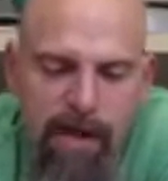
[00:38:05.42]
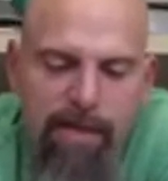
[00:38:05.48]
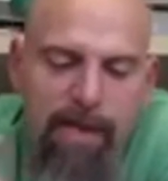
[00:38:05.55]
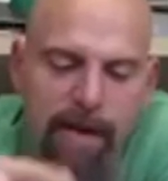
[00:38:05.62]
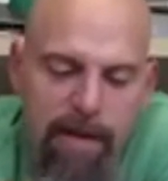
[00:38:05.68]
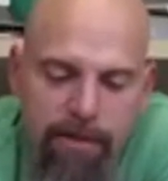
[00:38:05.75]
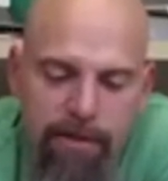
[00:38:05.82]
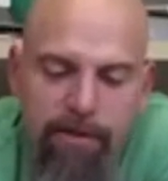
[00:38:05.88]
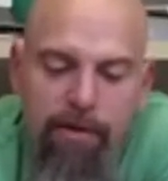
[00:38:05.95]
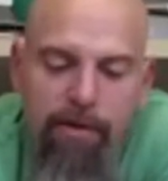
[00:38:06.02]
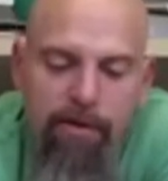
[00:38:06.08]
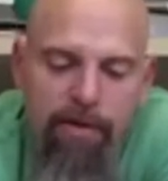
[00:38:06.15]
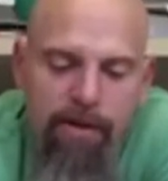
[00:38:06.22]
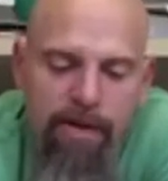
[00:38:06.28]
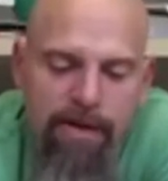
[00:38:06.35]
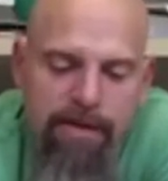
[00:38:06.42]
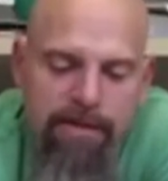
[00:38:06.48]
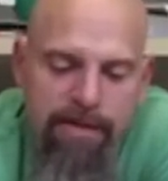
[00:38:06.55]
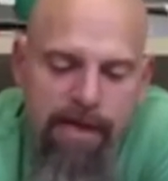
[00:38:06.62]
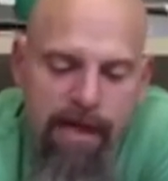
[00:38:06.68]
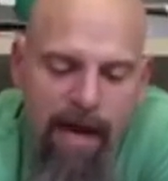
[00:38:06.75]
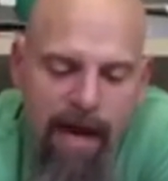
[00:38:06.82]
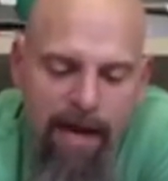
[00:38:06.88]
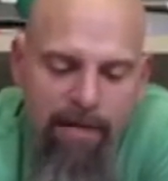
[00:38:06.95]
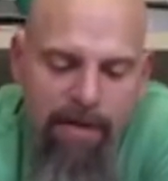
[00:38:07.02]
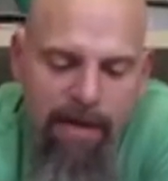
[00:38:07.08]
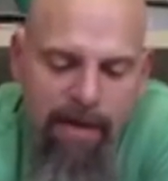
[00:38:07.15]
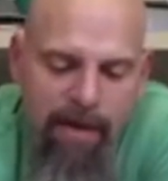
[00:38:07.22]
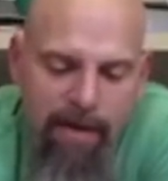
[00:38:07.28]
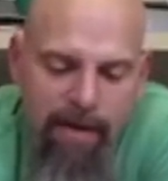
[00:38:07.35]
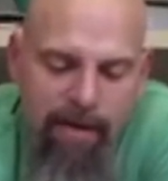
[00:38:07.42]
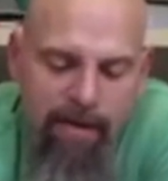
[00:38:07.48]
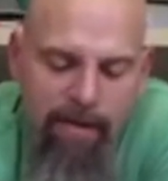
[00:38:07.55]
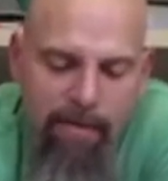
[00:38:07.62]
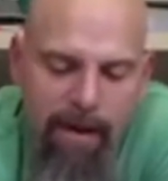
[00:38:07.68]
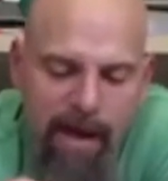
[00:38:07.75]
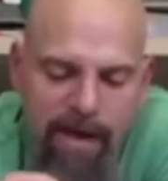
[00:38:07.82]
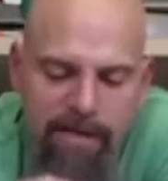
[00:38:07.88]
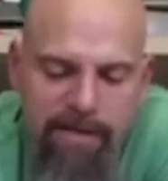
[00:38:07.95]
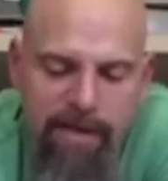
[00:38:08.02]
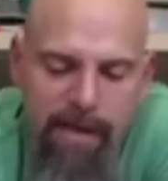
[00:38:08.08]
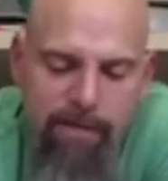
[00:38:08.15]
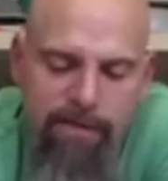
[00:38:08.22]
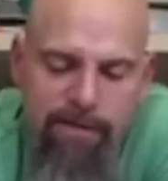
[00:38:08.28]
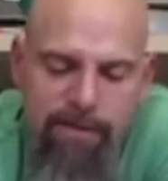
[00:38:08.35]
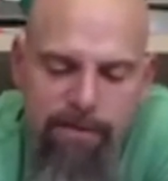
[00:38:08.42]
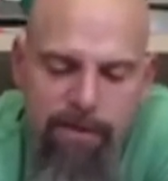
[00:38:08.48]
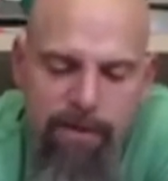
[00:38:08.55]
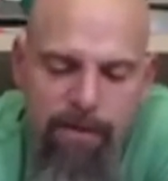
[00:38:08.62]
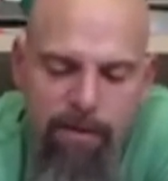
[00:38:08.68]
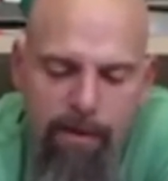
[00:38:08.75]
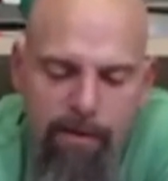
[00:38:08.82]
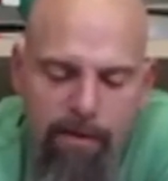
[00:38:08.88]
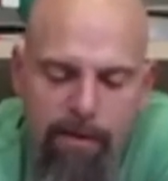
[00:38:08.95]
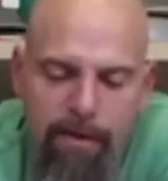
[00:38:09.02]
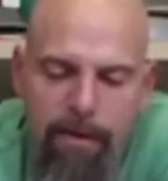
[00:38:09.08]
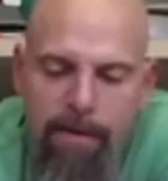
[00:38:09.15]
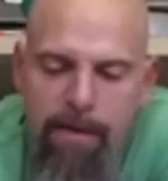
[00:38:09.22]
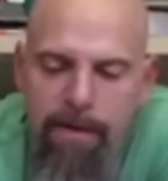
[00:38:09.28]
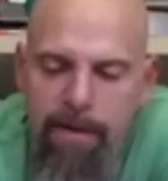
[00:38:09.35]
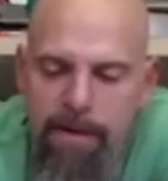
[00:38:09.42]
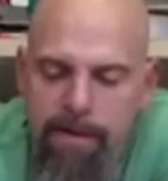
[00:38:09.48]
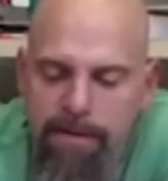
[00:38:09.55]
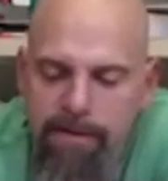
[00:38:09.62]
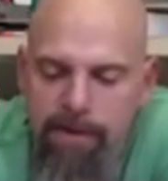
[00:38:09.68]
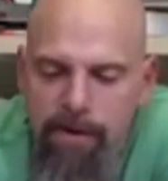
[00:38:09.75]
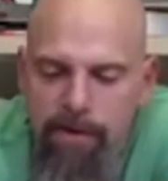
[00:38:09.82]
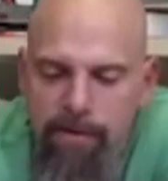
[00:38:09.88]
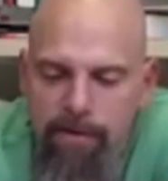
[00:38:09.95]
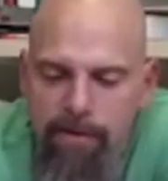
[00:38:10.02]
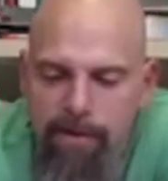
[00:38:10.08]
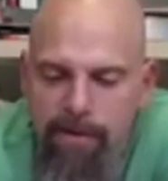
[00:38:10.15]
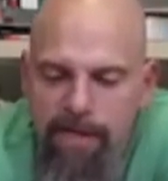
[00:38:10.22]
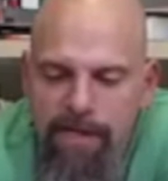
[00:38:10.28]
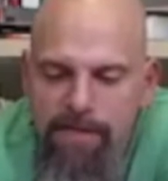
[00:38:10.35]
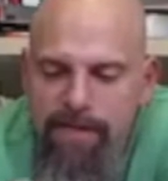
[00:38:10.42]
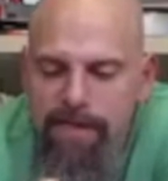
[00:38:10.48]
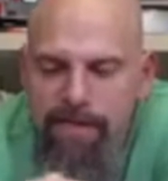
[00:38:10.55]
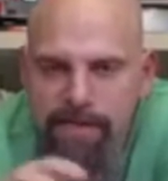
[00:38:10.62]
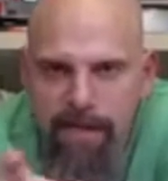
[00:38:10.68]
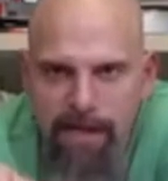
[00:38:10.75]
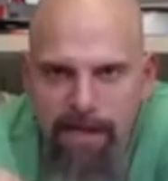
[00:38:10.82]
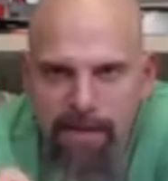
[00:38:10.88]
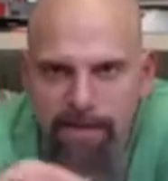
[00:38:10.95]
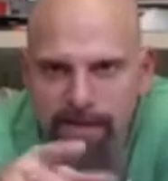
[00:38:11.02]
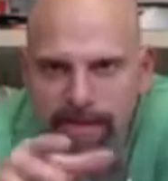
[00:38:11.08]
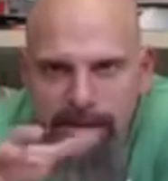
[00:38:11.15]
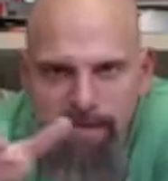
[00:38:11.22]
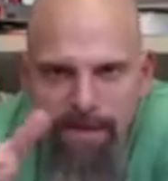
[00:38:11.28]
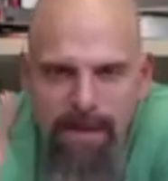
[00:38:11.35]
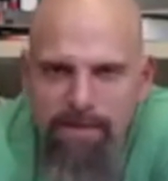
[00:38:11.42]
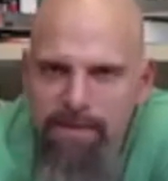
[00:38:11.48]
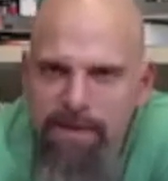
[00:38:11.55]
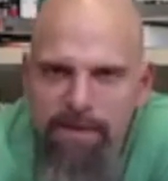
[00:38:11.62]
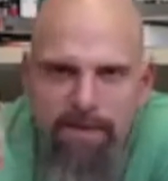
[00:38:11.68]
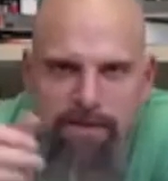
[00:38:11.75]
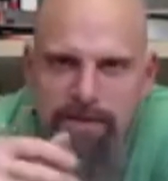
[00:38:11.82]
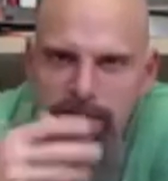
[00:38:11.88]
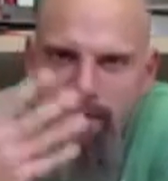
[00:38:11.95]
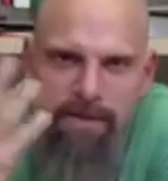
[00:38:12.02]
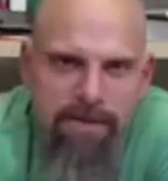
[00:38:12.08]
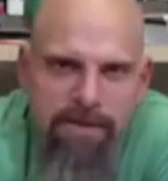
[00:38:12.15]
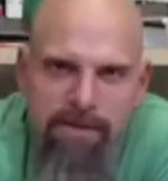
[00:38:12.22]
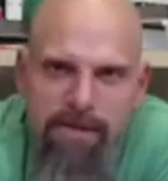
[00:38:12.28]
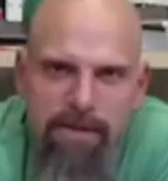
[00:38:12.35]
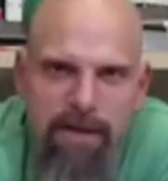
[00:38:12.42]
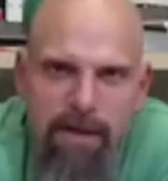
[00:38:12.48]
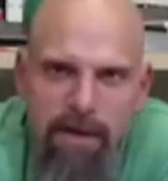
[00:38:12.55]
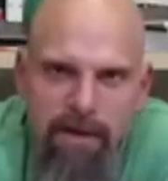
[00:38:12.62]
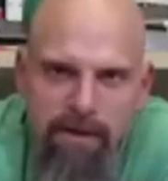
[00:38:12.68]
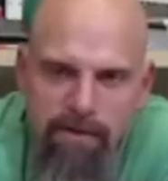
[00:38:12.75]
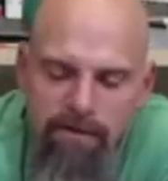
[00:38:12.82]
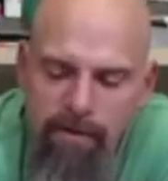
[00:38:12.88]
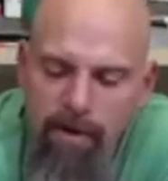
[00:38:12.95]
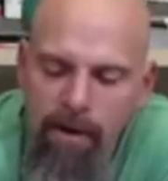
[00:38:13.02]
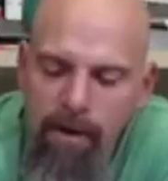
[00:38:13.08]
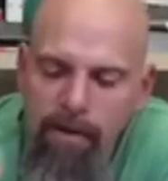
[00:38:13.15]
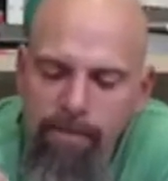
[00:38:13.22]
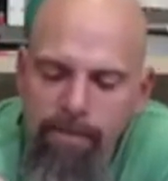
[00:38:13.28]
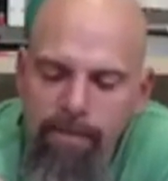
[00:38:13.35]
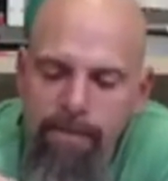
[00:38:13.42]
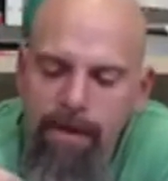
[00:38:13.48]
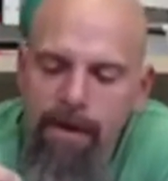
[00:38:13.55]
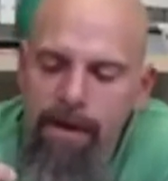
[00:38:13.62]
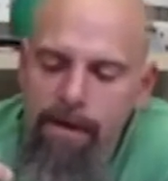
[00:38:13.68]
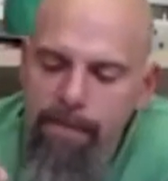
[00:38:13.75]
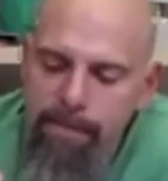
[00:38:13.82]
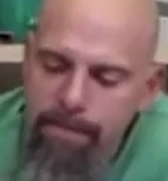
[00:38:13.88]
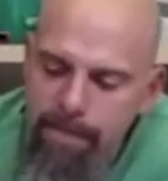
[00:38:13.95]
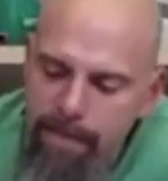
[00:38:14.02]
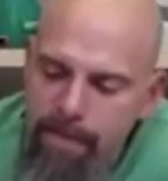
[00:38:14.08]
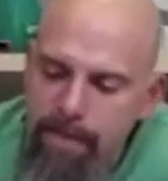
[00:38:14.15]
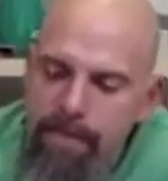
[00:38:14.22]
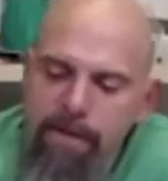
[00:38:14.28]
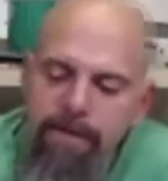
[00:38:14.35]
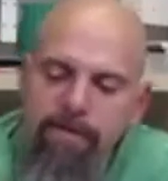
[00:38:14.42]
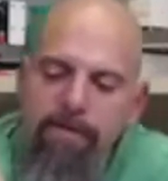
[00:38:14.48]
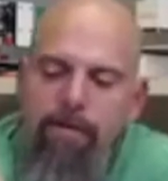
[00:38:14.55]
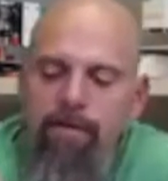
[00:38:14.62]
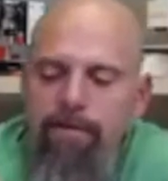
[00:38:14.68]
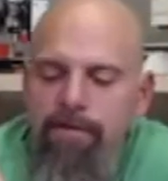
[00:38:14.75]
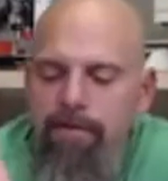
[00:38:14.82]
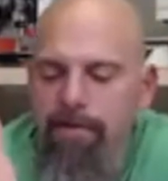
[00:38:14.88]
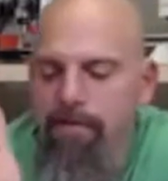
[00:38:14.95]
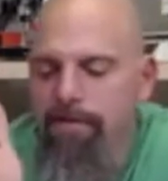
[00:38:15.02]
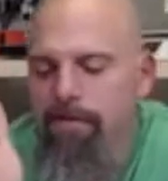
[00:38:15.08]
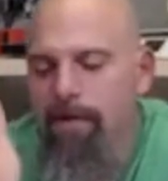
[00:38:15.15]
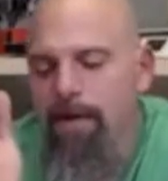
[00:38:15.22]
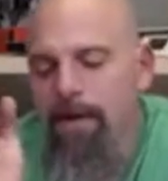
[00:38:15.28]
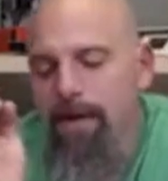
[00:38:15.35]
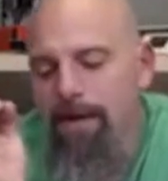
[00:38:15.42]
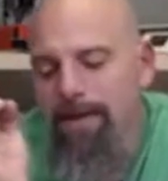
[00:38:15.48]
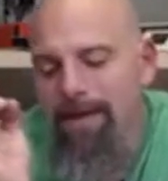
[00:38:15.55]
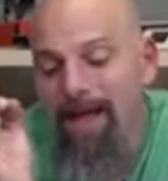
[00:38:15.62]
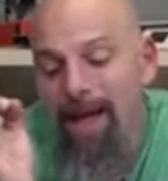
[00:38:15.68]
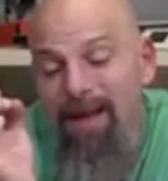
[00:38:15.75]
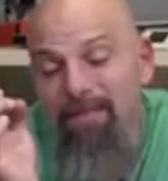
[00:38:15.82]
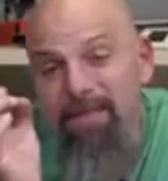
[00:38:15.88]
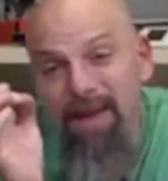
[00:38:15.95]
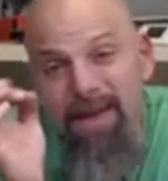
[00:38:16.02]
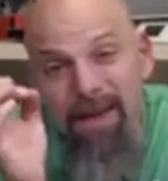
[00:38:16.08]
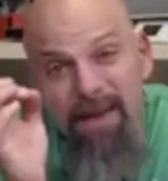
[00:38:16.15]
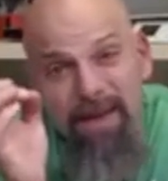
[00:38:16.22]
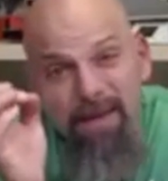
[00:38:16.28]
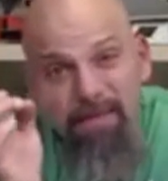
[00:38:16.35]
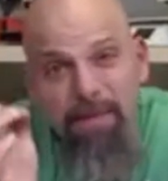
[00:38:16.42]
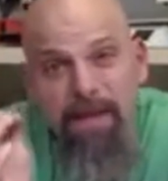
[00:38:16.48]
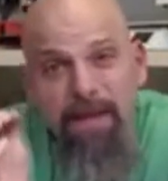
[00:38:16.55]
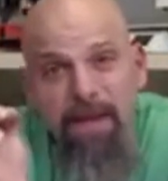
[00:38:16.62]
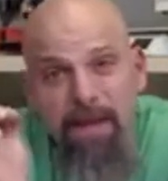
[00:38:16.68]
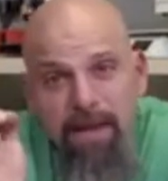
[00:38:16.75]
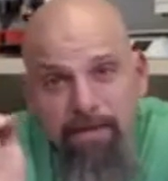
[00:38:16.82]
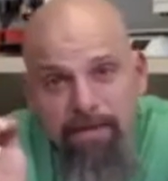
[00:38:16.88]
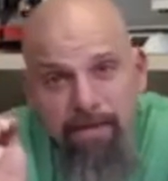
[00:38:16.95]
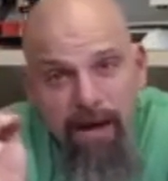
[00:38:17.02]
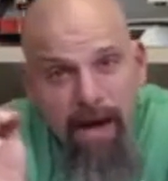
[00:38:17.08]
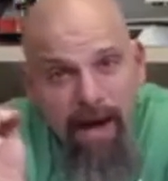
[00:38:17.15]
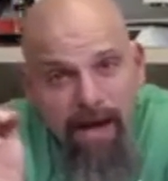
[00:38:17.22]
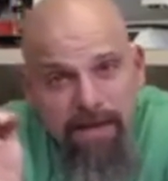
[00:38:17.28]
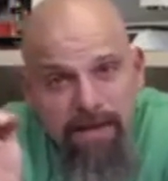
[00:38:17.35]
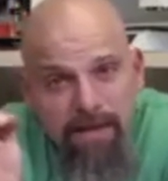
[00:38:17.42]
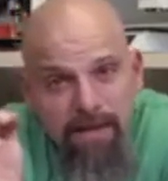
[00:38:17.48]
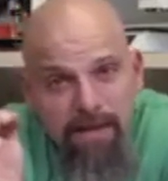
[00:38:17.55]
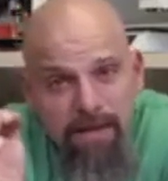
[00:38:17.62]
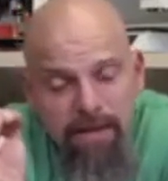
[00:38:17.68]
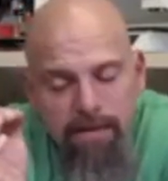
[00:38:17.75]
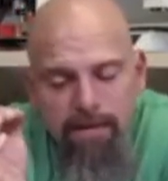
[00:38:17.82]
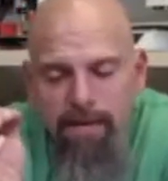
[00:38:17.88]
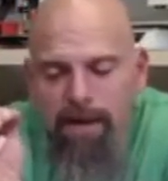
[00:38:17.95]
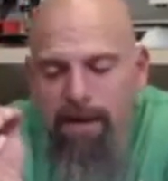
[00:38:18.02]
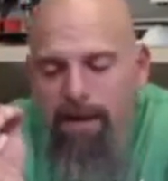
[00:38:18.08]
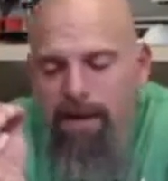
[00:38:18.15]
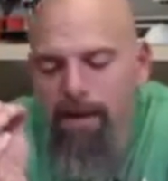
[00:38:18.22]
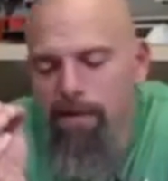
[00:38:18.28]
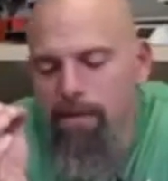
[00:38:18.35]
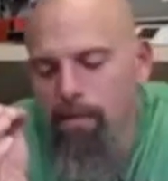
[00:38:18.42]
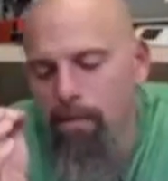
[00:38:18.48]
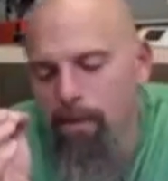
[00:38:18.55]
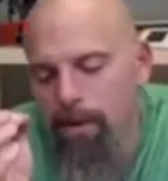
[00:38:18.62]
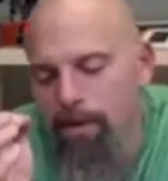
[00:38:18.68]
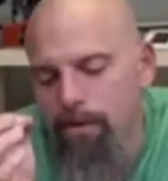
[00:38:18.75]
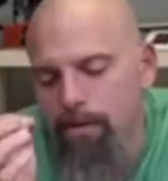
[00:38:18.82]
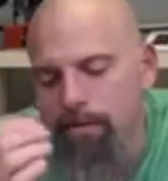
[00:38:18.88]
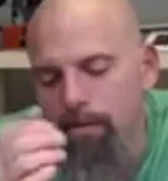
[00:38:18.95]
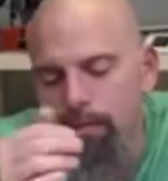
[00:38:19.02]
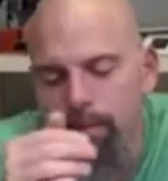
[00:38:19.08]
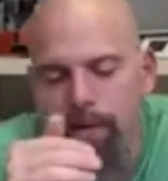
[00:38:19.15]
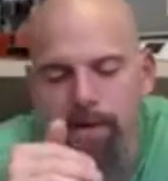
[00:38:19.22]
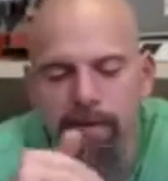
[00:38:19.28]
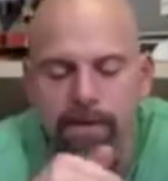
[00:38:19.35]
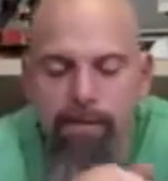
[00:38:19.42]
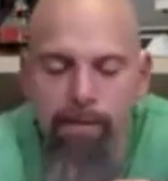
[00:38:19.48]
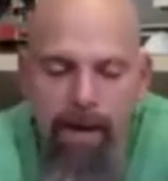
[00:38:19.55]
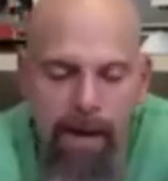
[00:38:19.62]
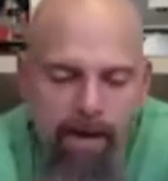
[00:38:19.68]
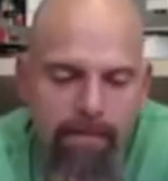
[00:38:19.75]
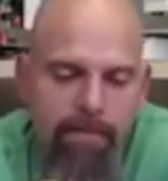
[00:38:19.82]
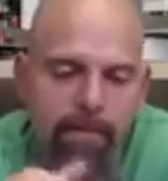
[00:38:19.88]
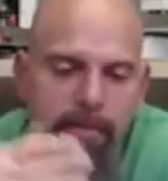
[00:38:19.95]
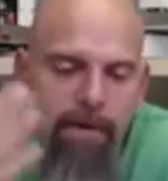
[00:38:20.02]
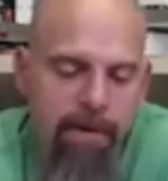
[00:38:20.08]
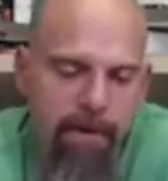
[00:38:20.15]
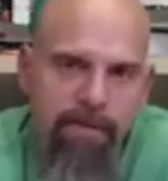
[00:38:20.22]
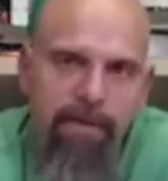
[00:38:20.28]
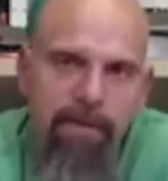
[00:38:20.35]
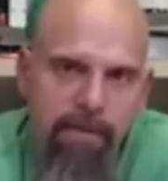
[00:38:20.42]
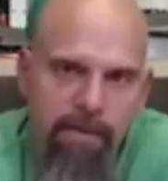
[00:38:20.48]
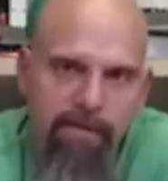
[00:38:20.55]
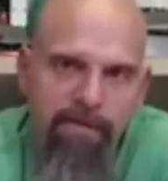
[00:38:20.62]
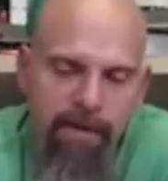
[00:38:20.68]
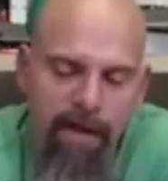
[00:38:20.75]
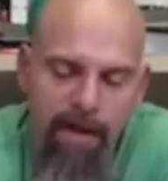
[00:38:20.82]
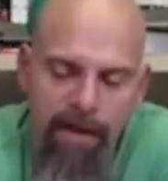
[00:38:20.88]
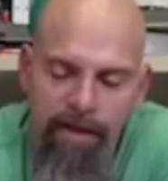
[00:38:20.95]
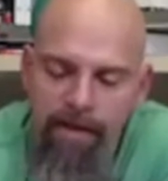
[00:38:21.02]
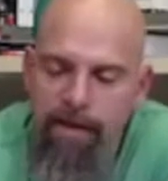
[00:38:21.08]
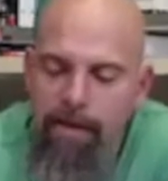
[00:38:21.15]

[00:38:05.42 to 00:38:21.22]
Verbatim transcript: and then a third is the acme nut on the back sandwiched between a motor. So these things can sometimes they just it's the luck of the draw. Um, the surfaces not being completely flat uh, when you print the bottom of a print is going to be flat